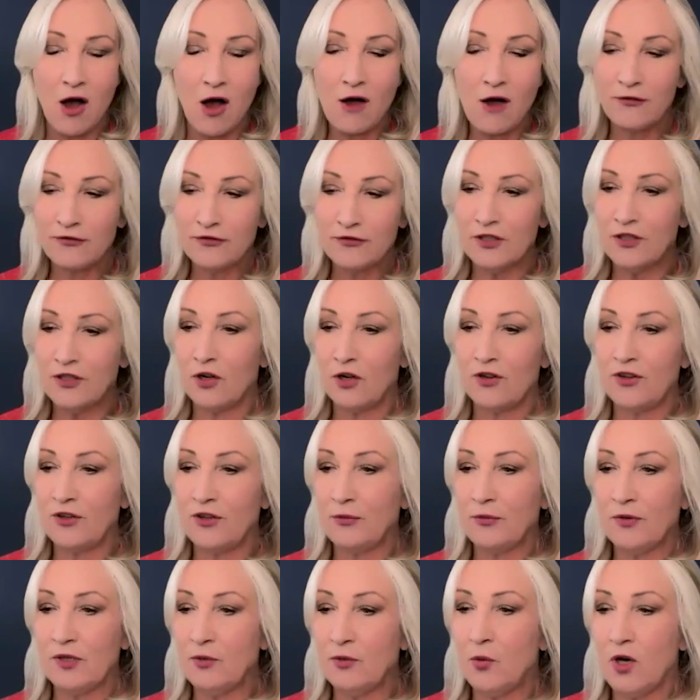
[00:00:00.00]
Often all they
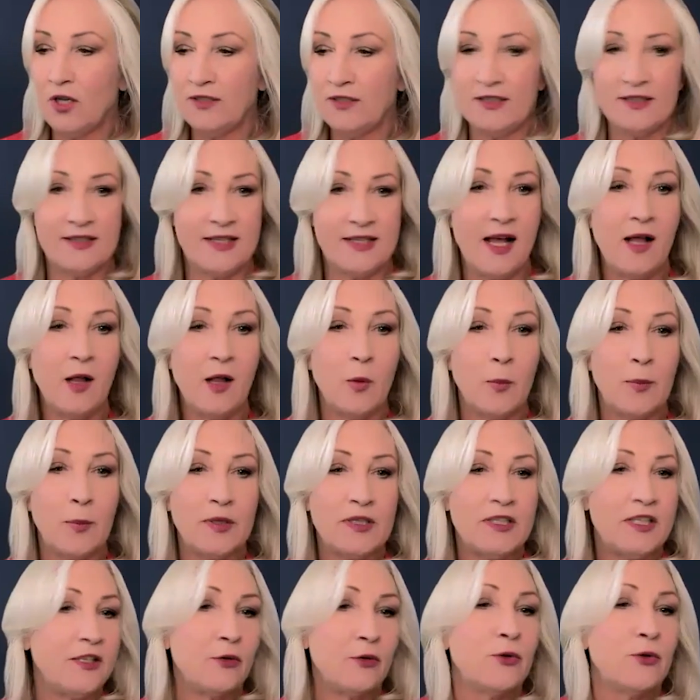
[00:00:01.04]
really want is help, but
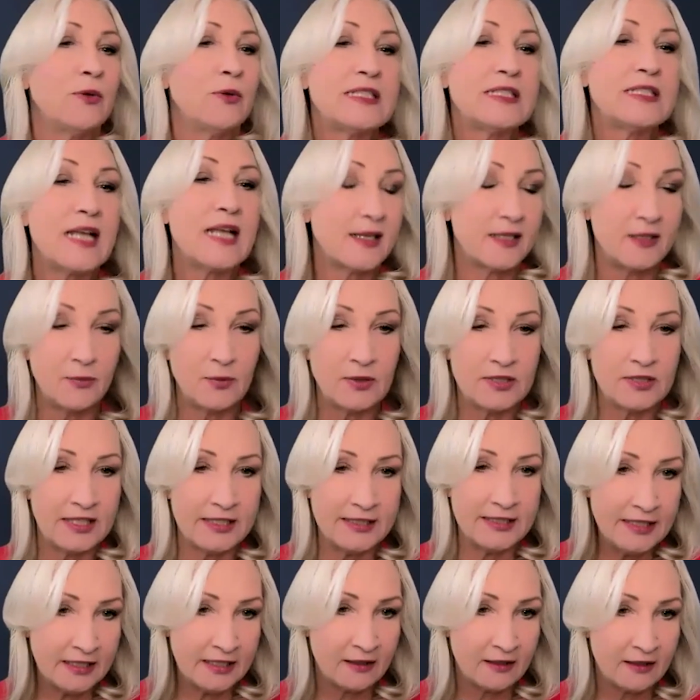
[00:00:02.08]
they don't know exactly what they
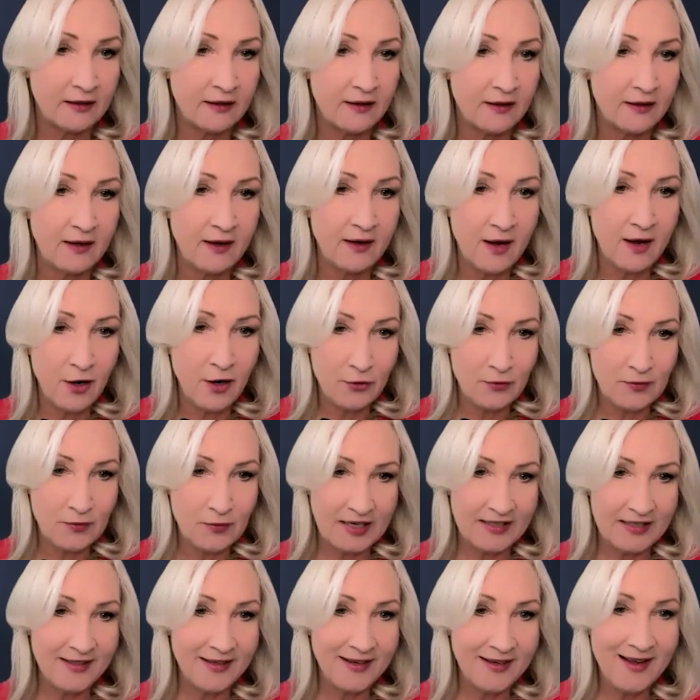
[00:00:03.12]
need,
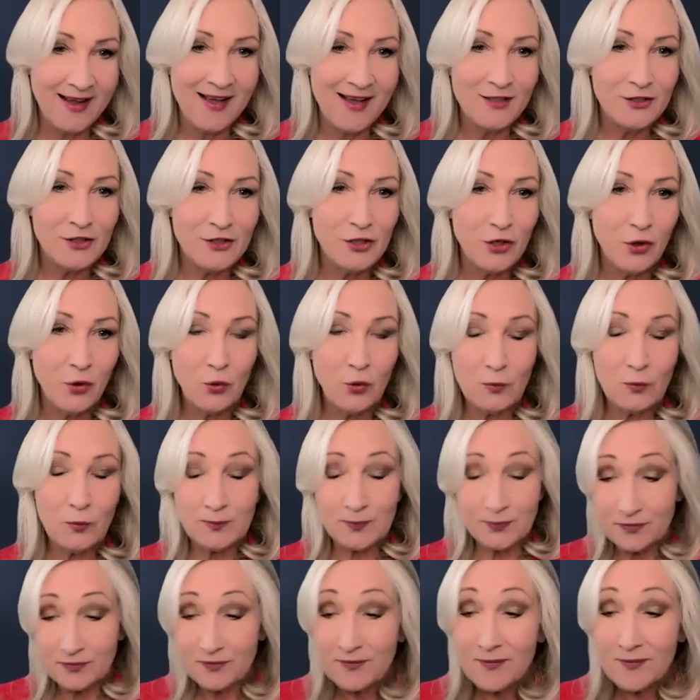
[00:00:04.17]
right? So
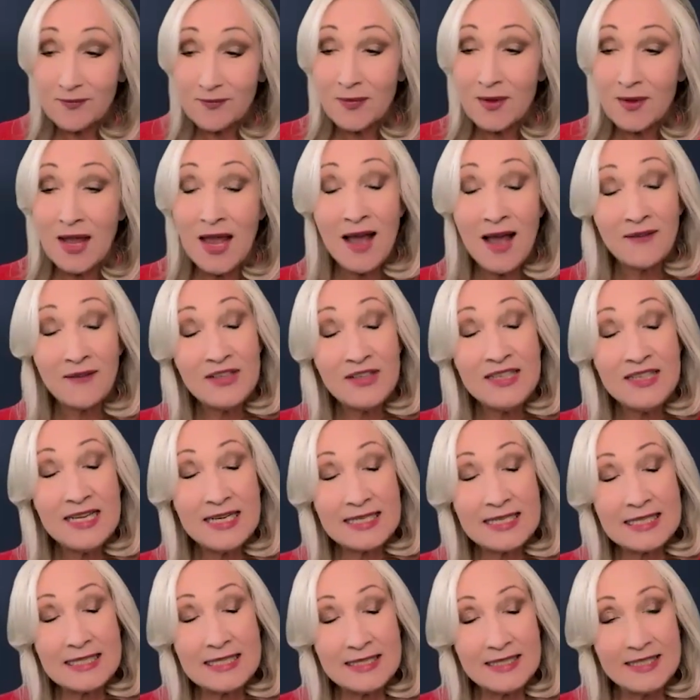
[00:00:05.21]
having
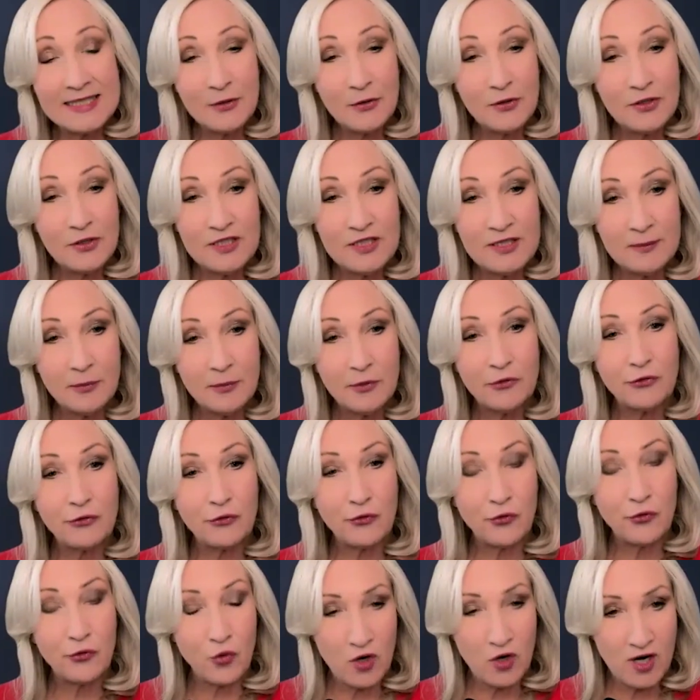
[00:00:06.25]
that clarity
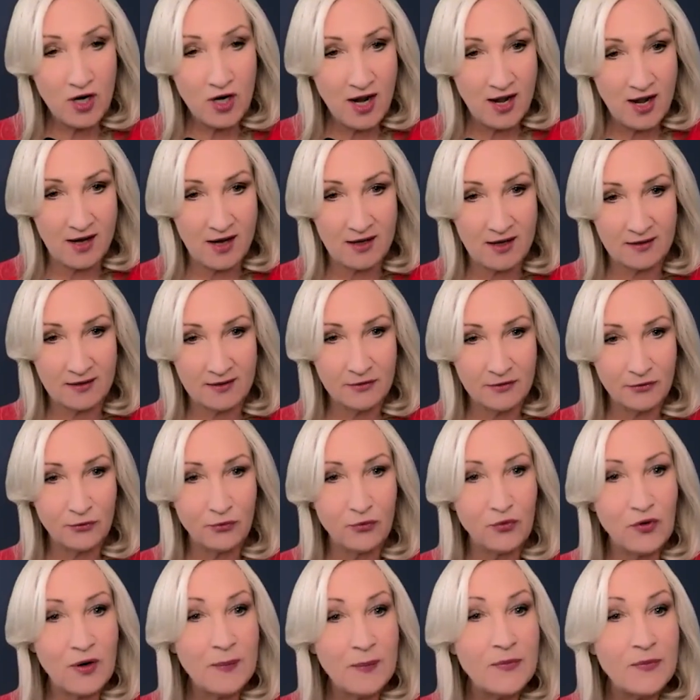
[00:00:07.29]
beforehand
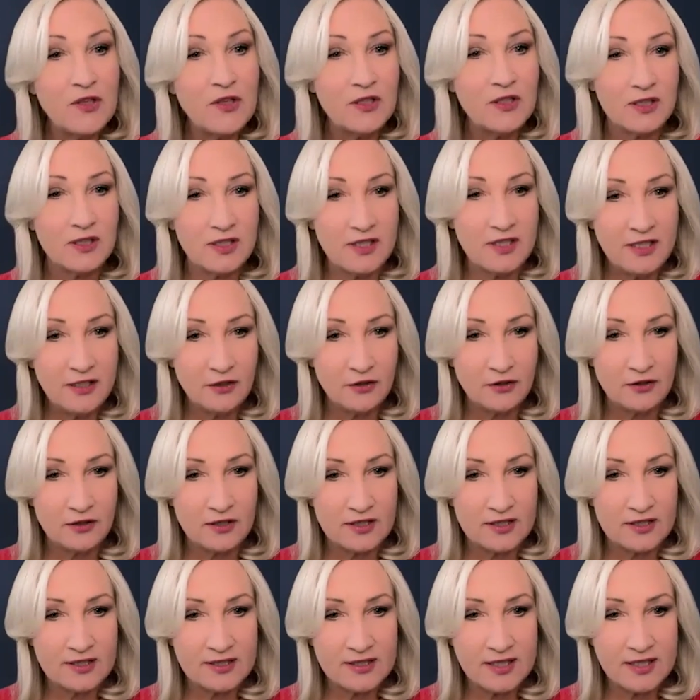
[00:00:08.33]
from the leader
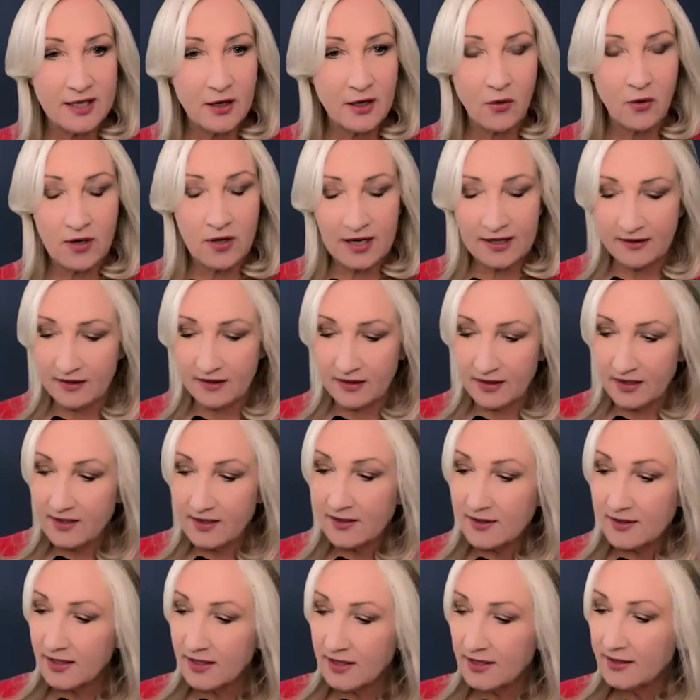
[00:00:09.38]
to say, okay,
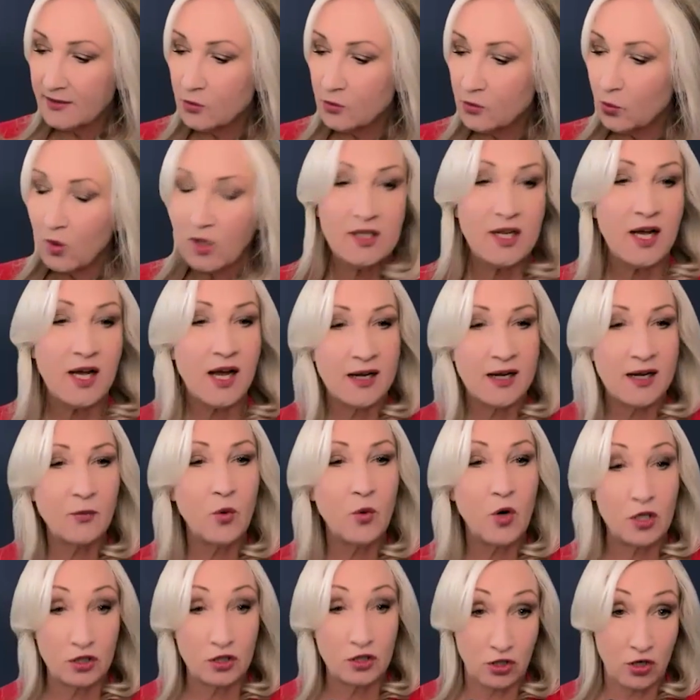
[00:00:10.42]
this is what I
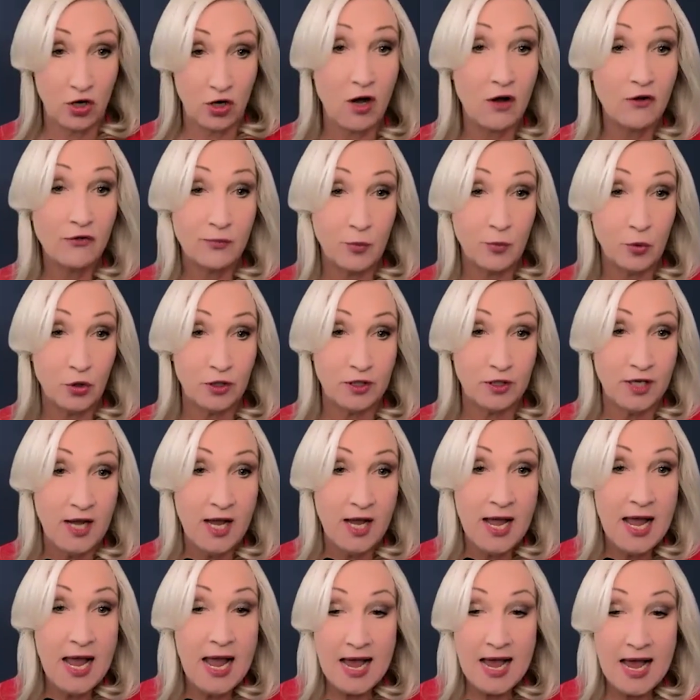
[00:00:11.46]
want to offboard.
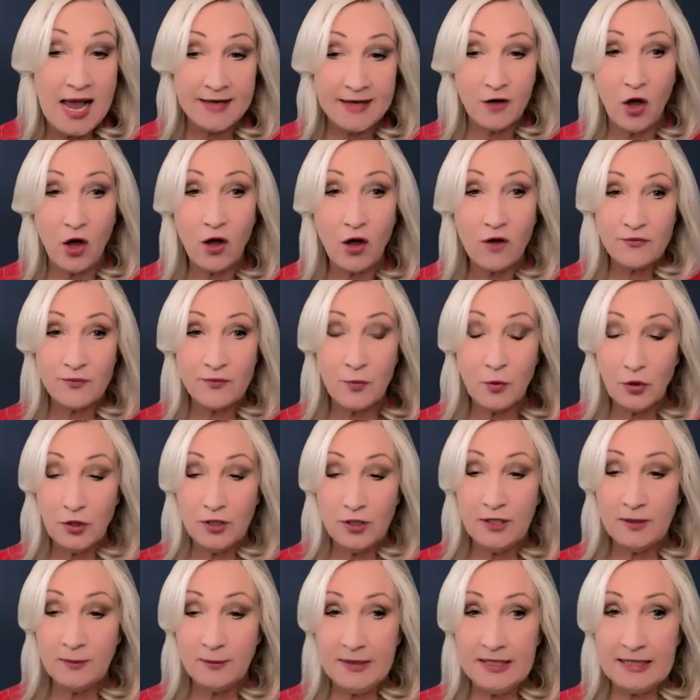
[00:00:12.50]
And
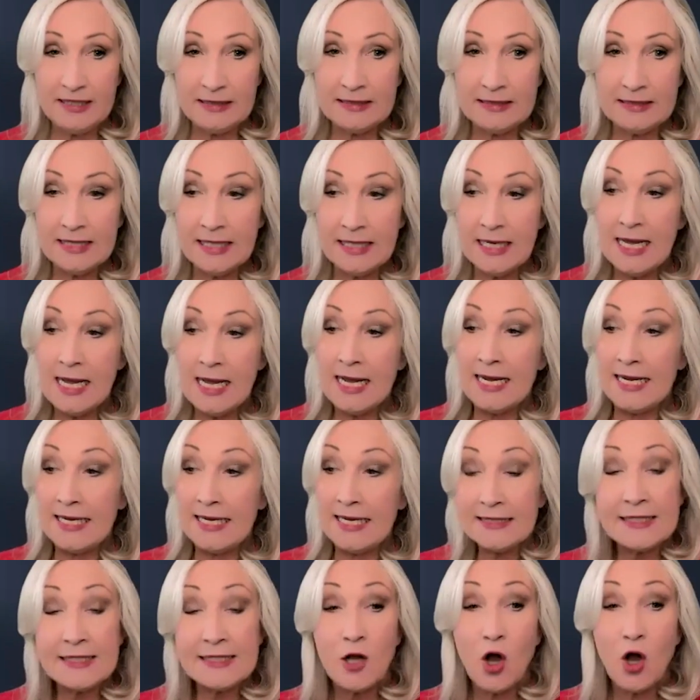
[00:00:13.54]
offboarding means
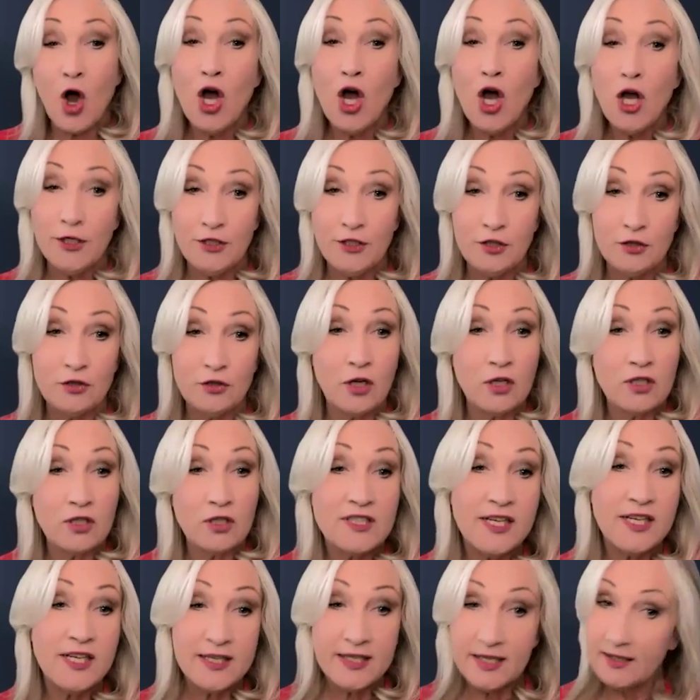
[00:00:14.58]
it's gone. You're not
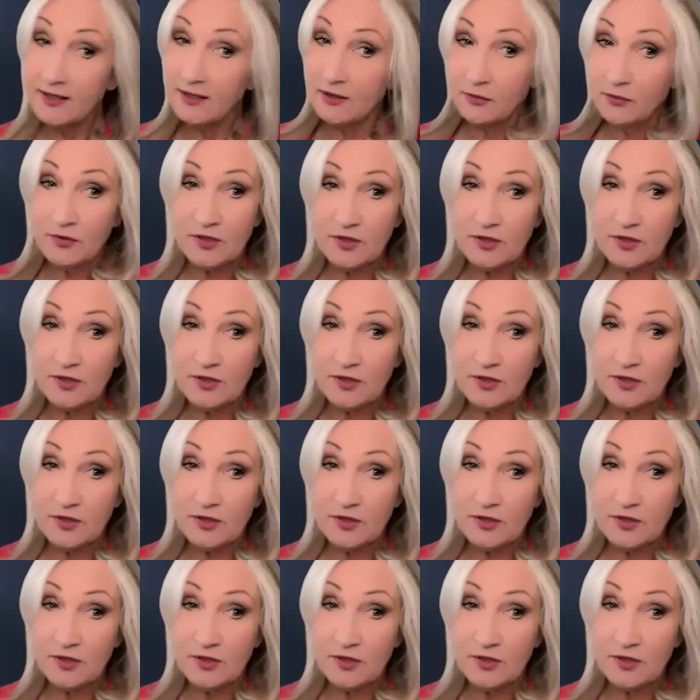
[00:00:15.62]
taking the